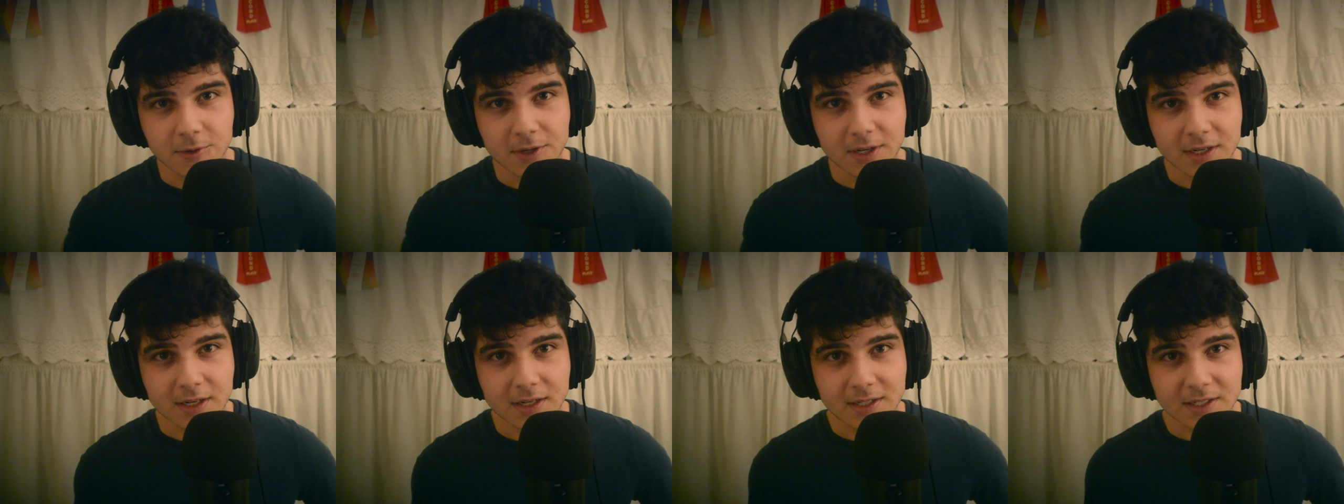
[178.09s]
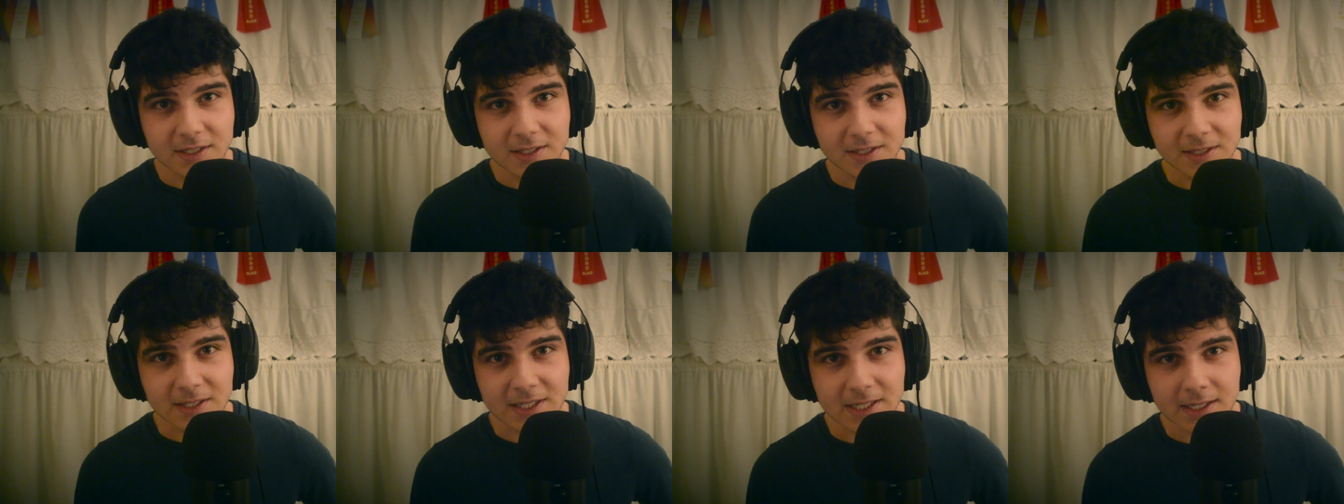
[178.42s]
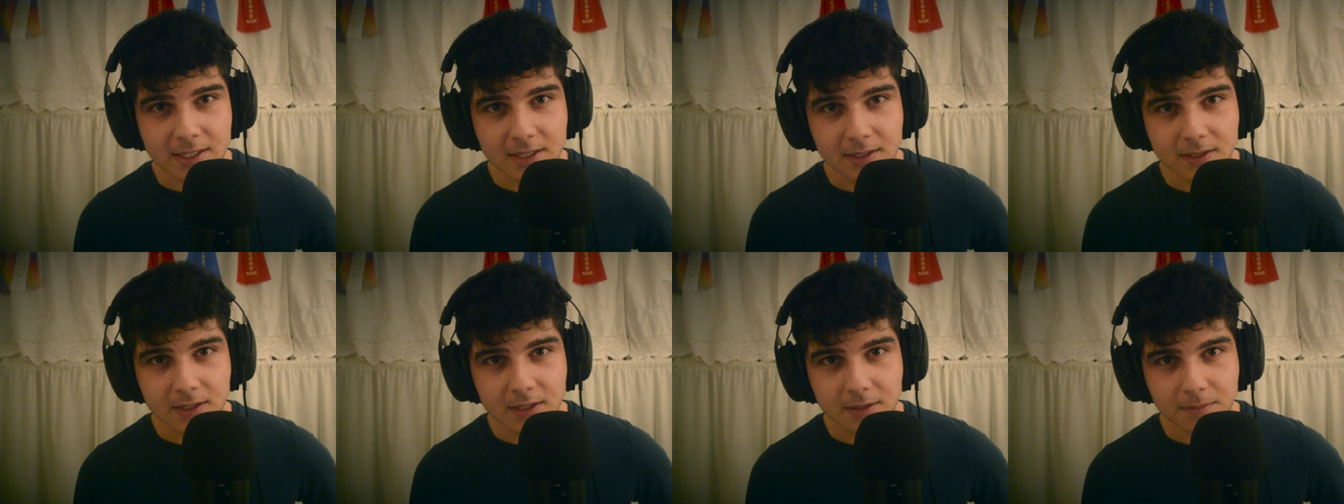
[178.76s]
gotta suck
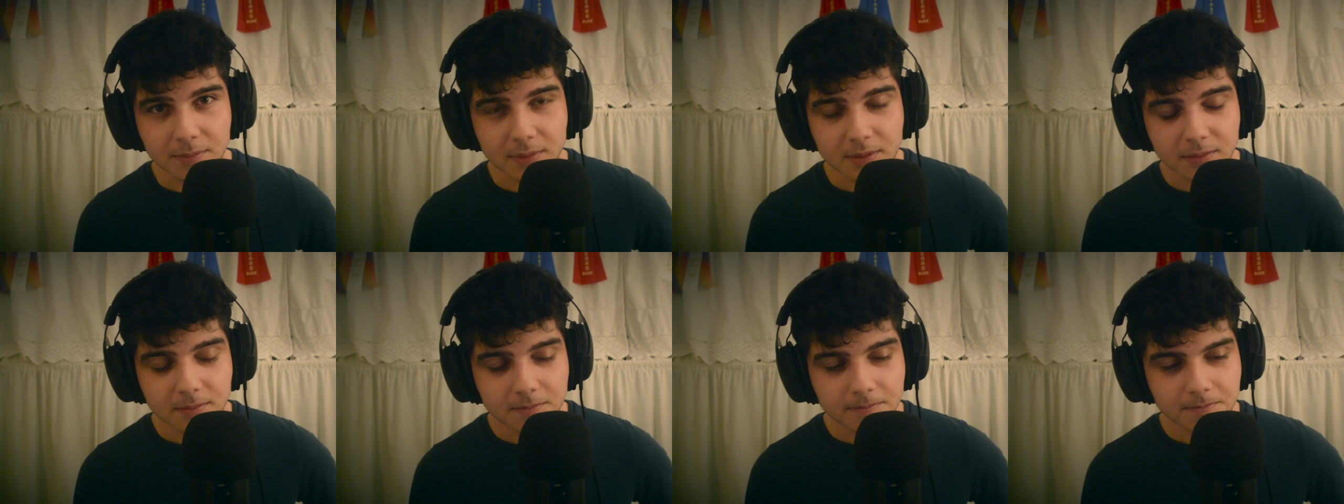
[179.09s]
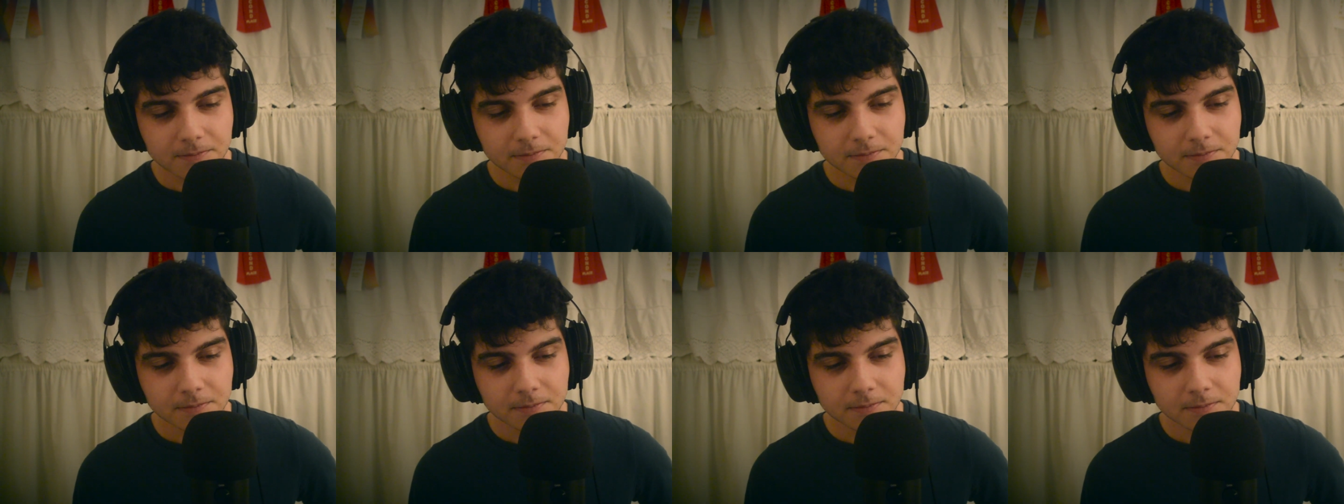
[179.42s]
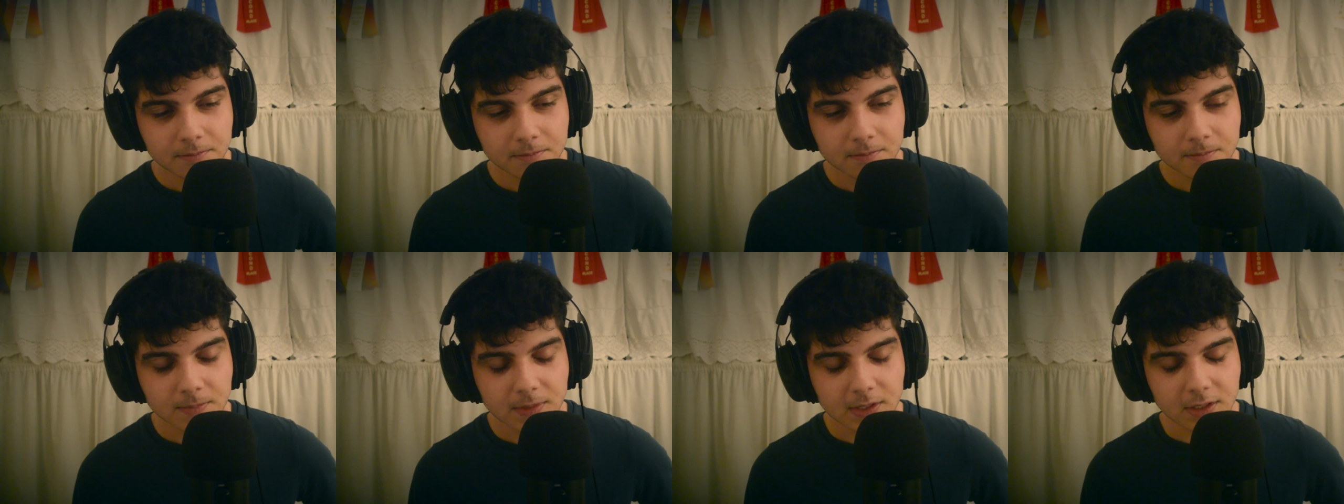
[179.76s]
it up.
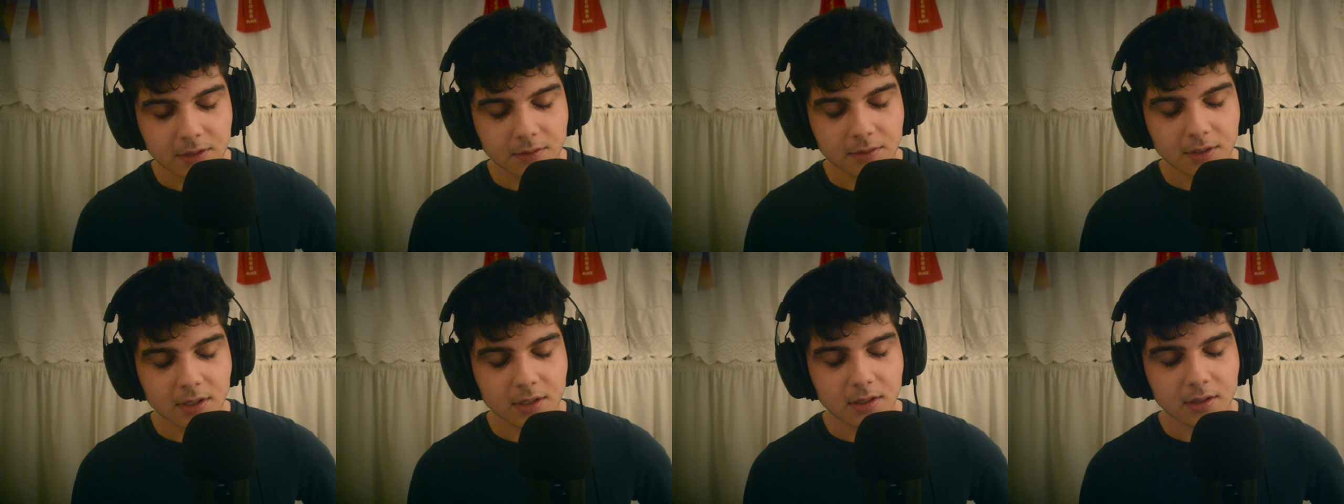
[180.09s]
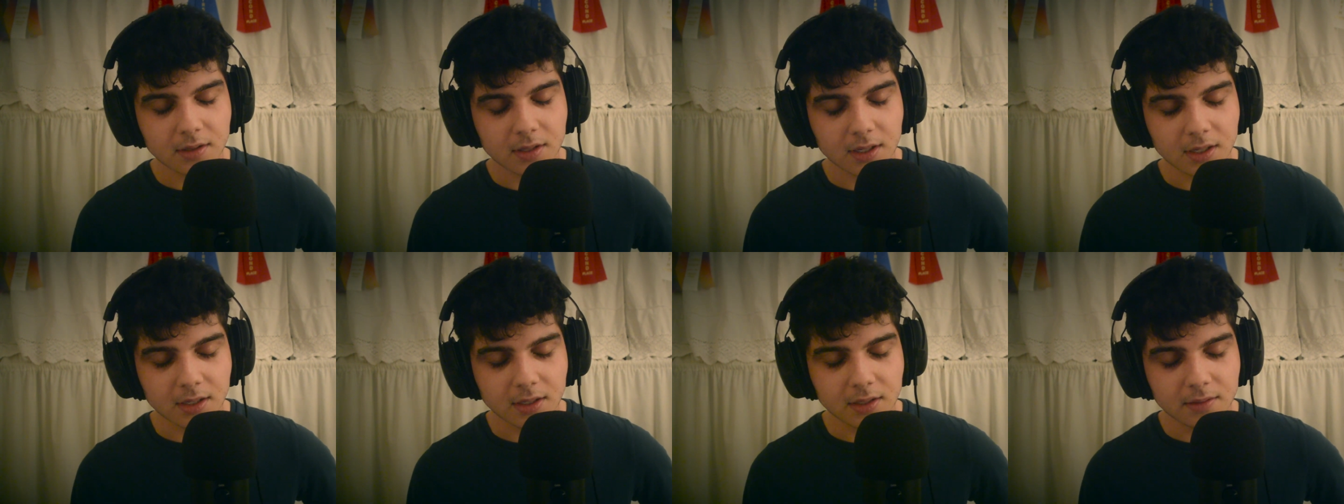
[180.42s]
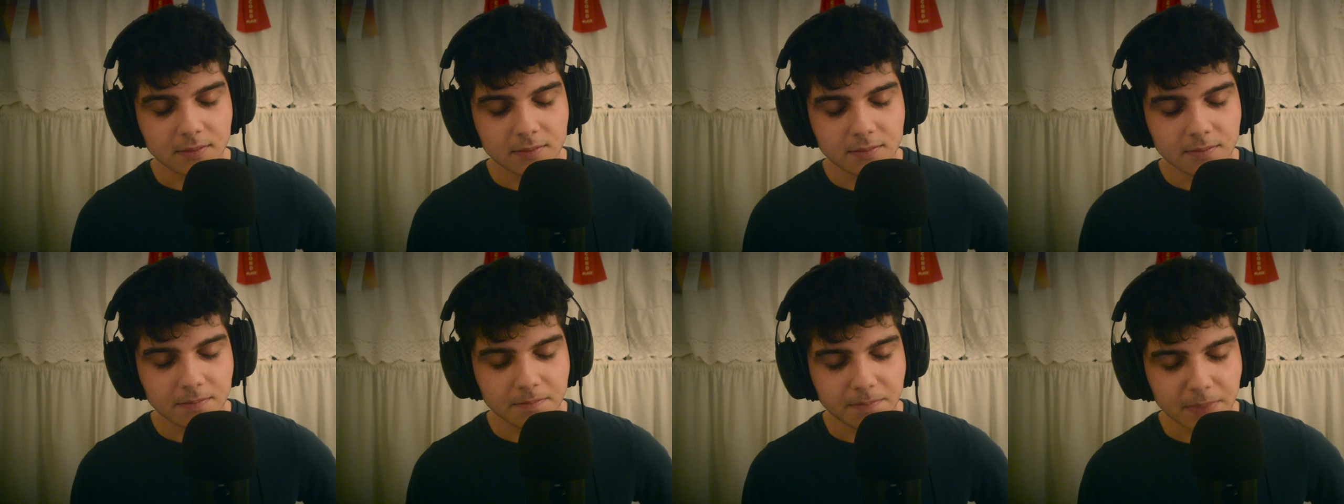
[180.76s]
And you gotta let it
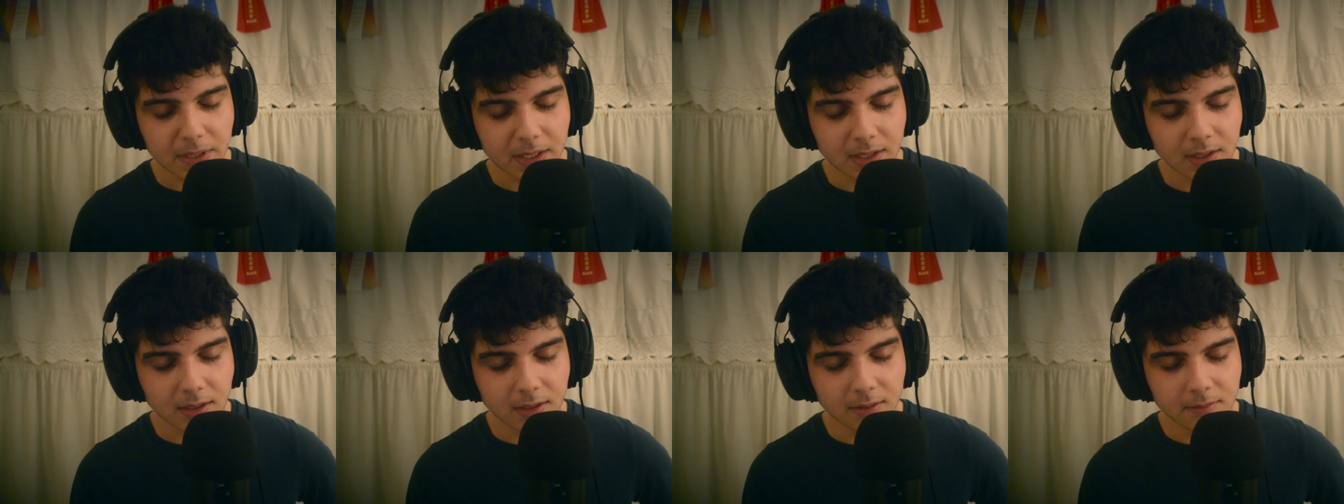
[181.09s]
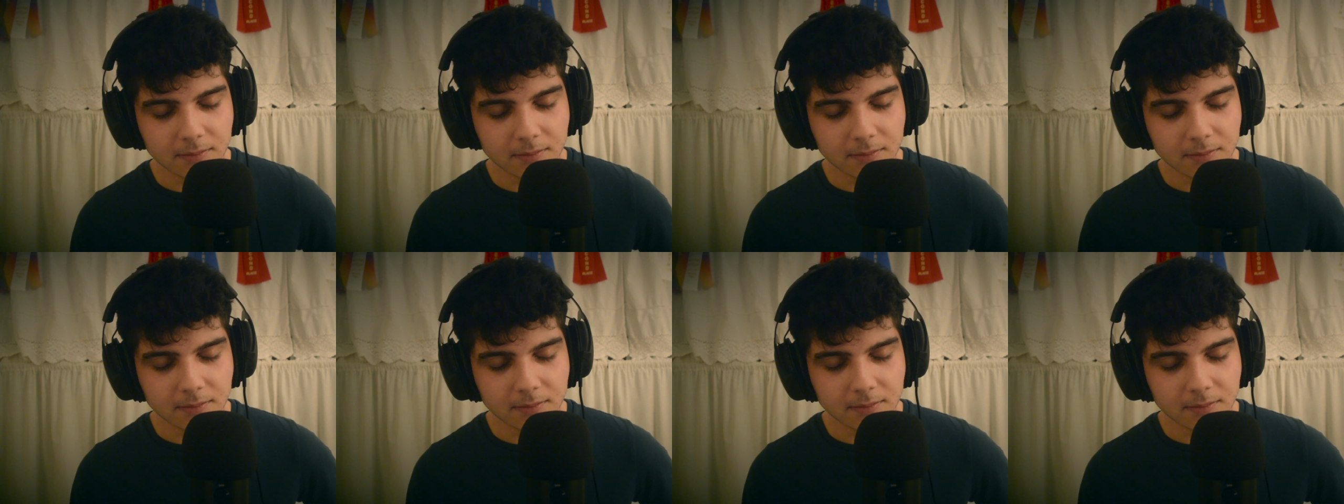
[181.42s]
be.